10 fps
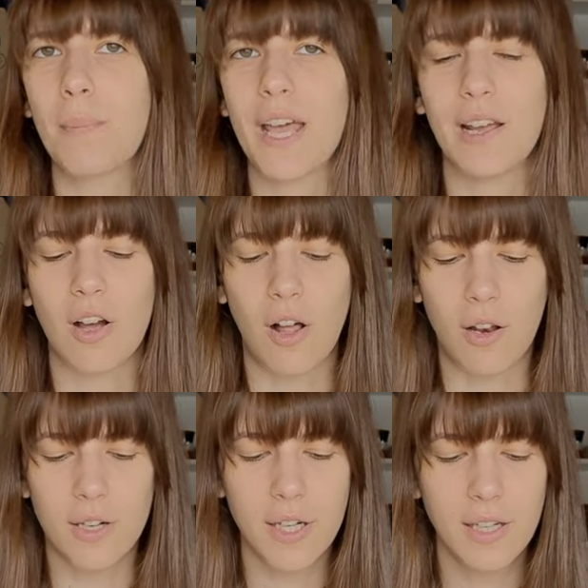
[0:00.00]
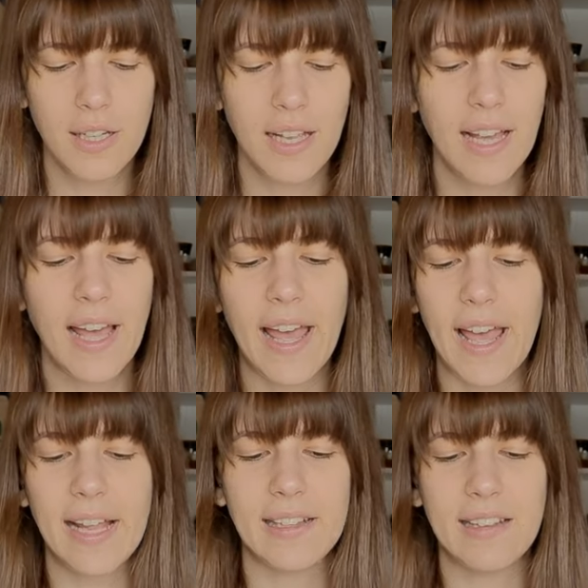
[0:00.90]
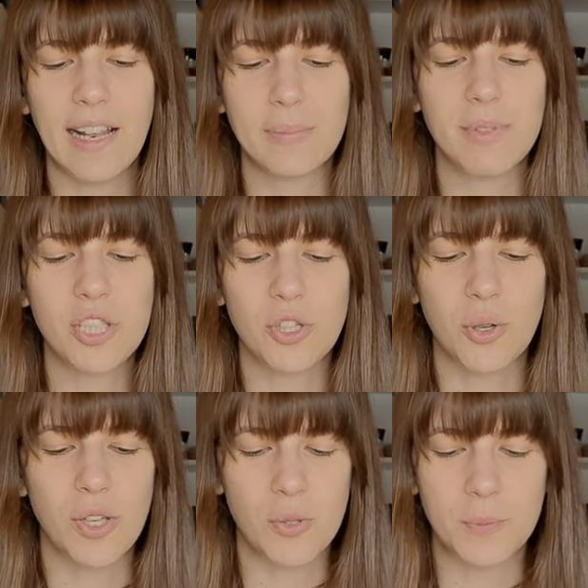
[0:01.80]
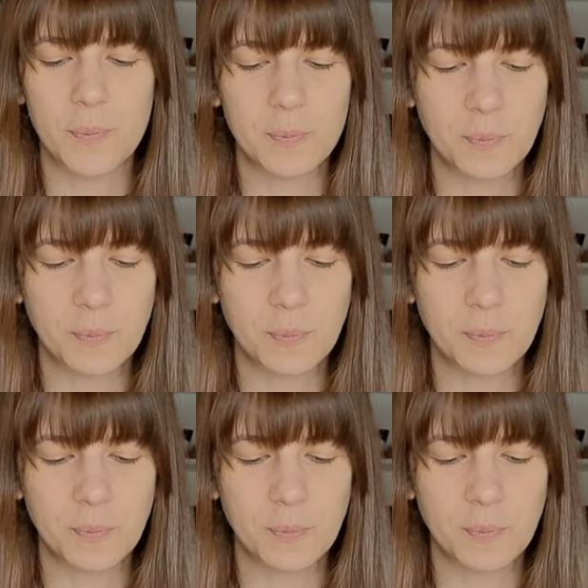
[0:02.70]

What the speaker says: by the color. And let me show you.